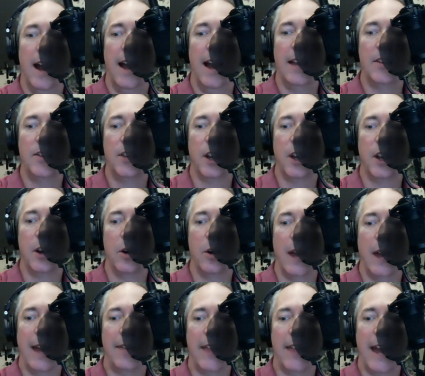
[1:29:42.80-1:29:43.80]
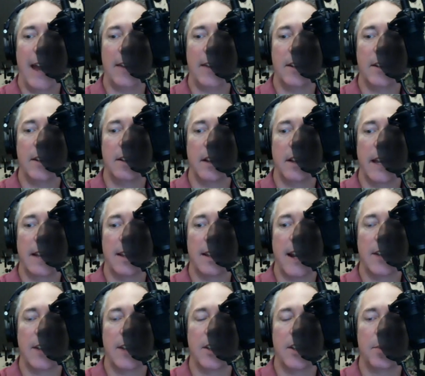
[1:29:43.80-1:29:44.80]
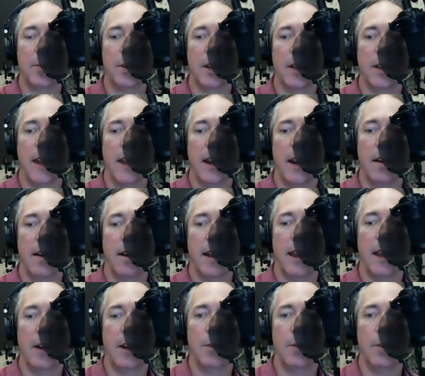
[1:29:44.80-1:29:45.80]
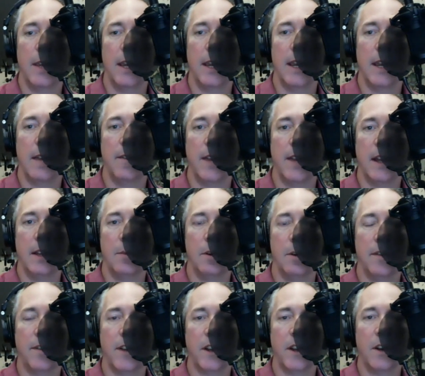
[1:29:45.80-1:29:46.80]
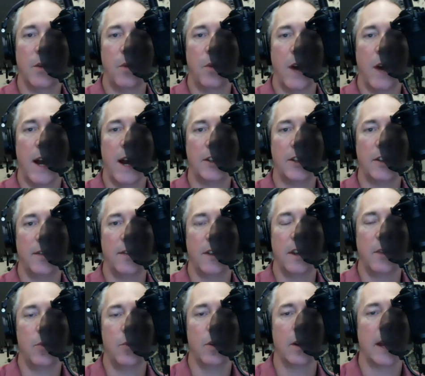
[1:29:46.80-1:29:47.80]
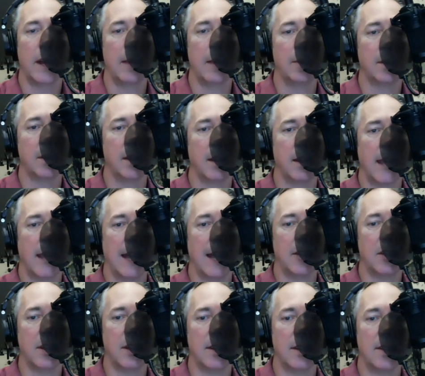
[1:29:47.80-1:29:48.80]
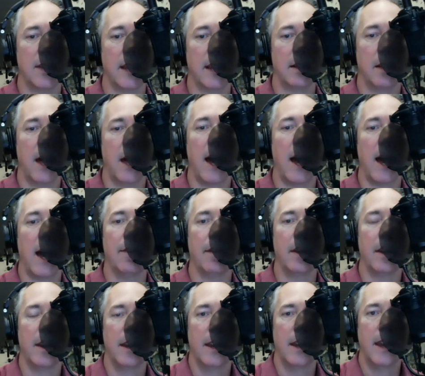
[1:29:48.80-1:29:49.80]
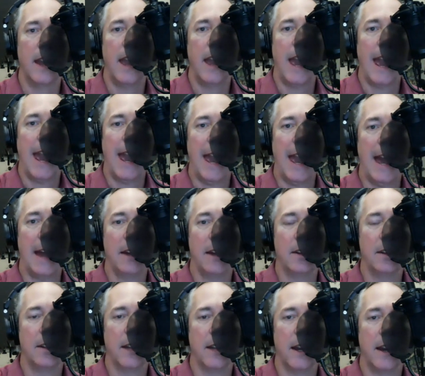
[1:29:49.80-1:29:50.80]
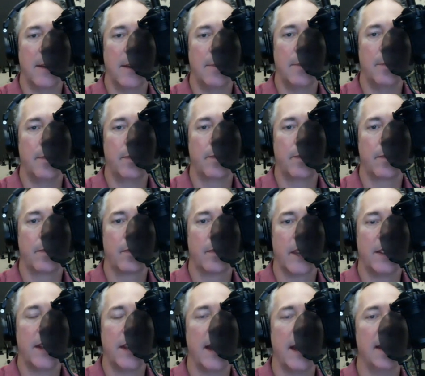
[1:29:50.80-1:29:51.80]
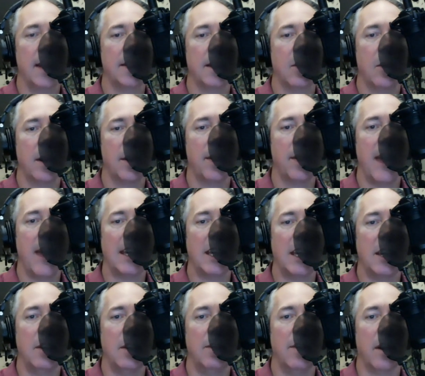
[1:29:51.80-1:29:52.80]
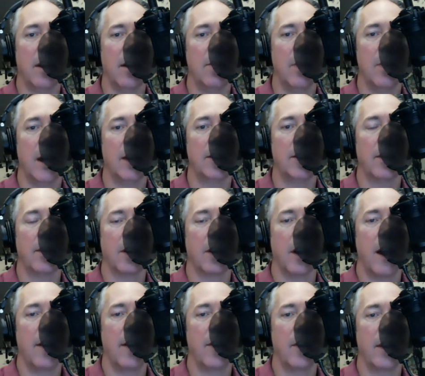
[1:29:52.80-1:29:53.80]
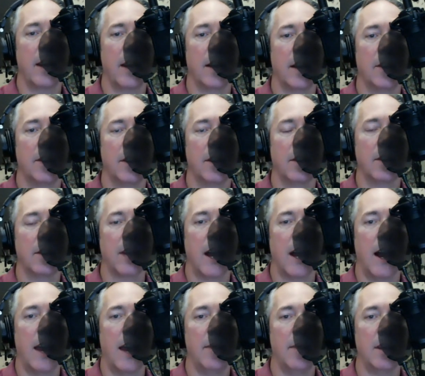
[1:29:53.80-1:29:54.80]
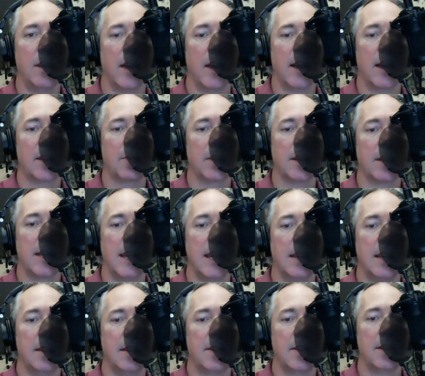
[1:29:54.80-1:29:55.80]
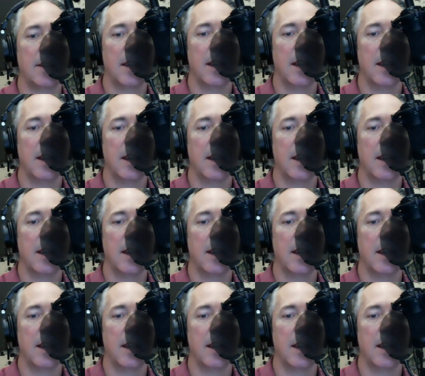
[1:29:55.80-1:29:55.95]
So at that link that I just put in there, it'll be available for you to watch if you weren't able to catch this thing live. And Dennis, I want to thank you very much for offering us your time and your expertise.